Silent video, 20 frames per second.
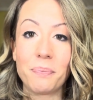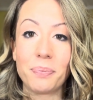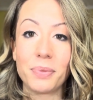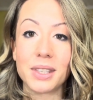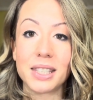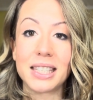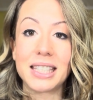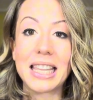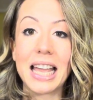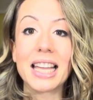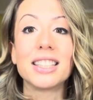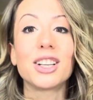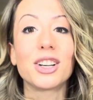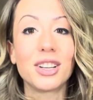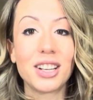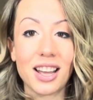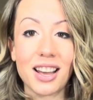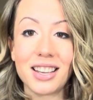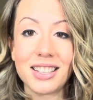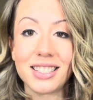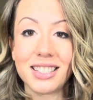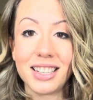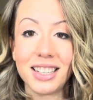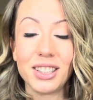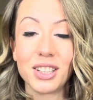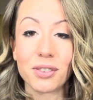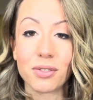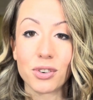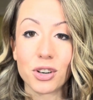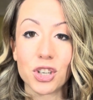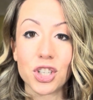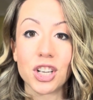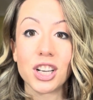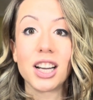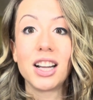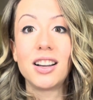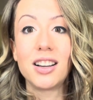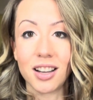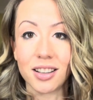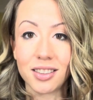standardizing the
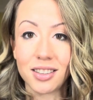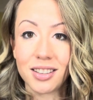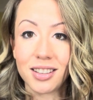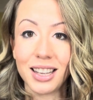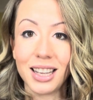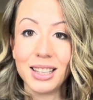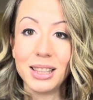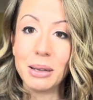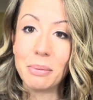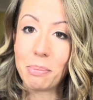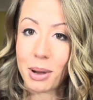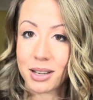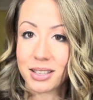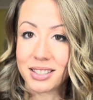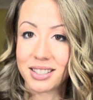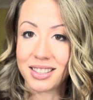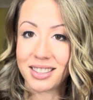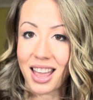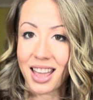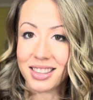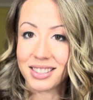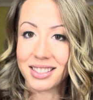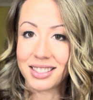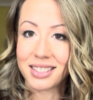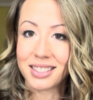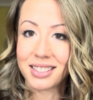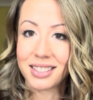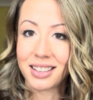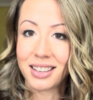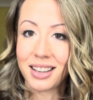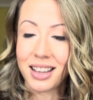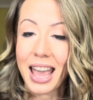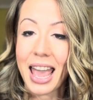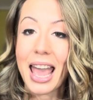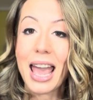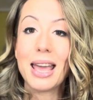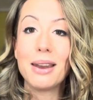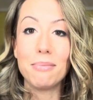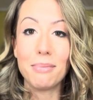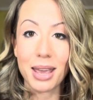version cut in the past tense
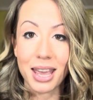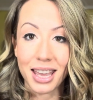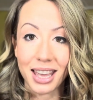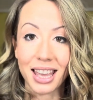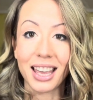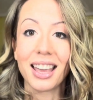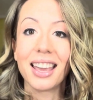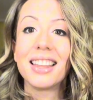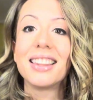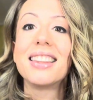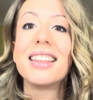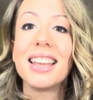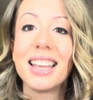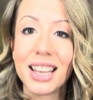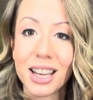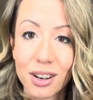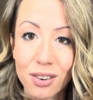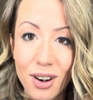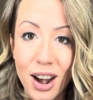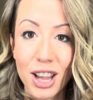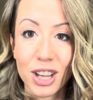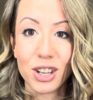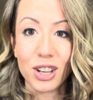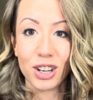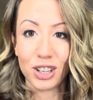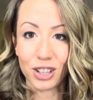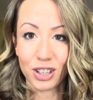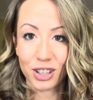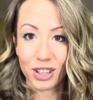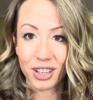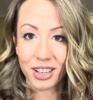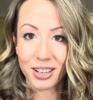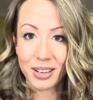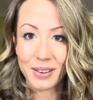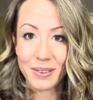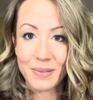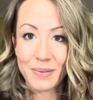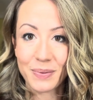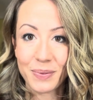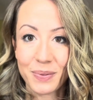and making it irregular,
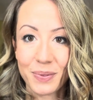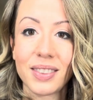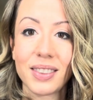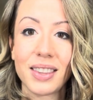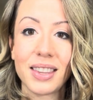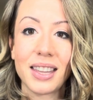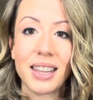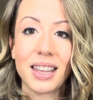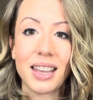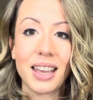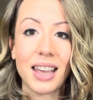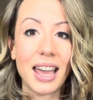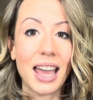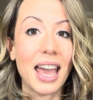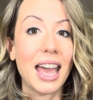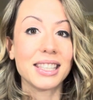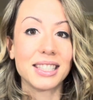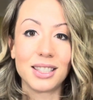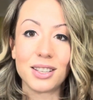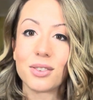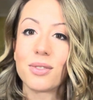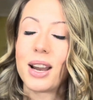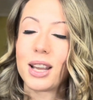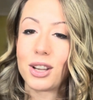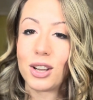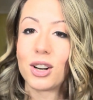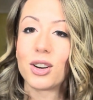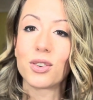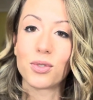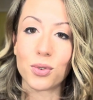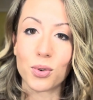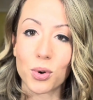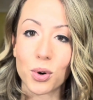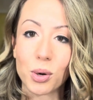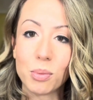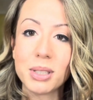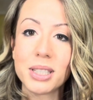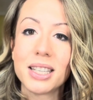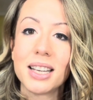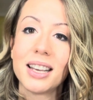as the regular
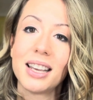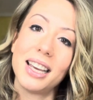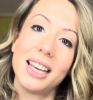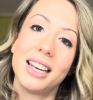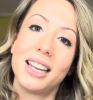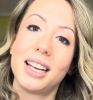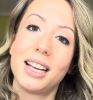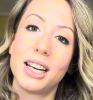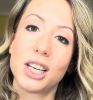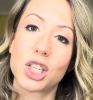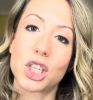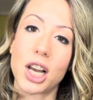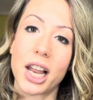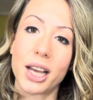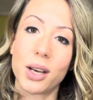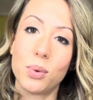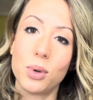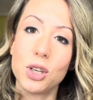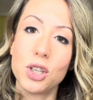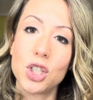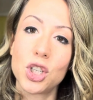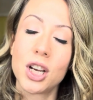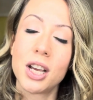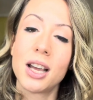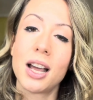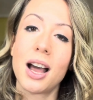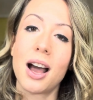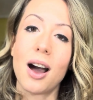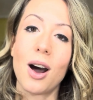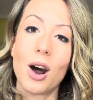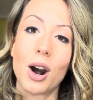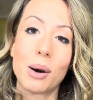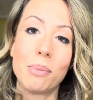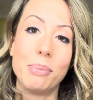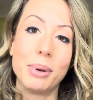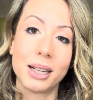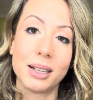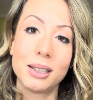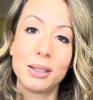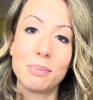forms in English language are
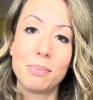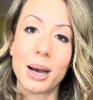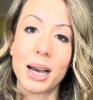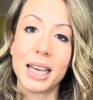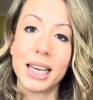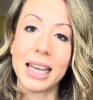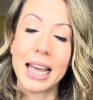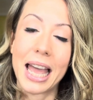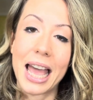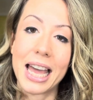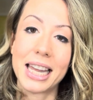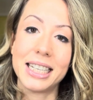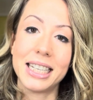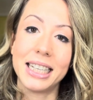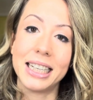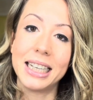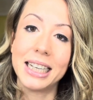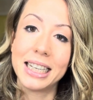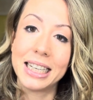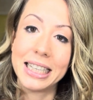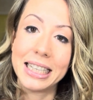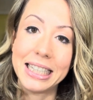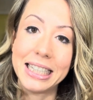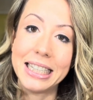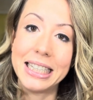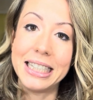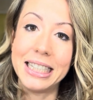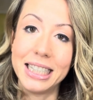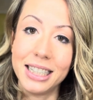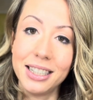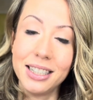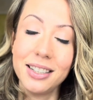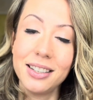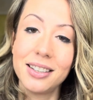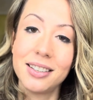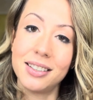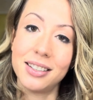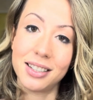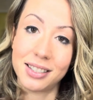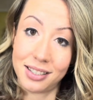built by adding ed,
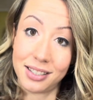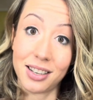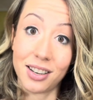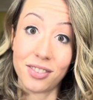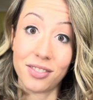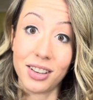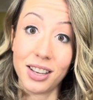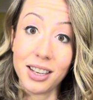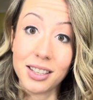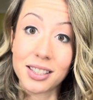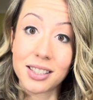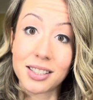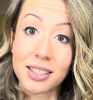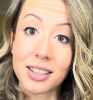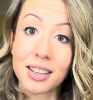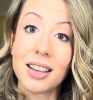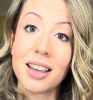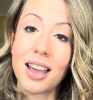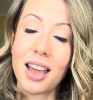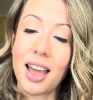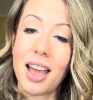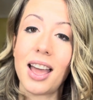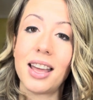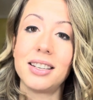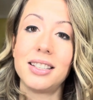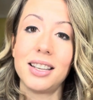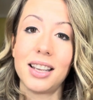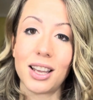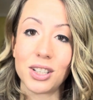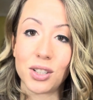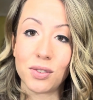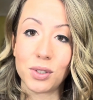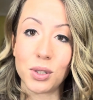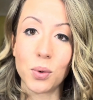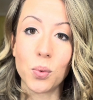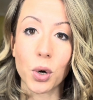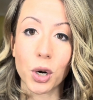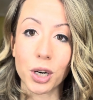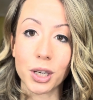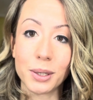the suffix, at the end of the
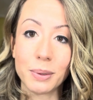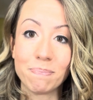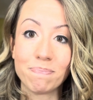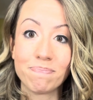word.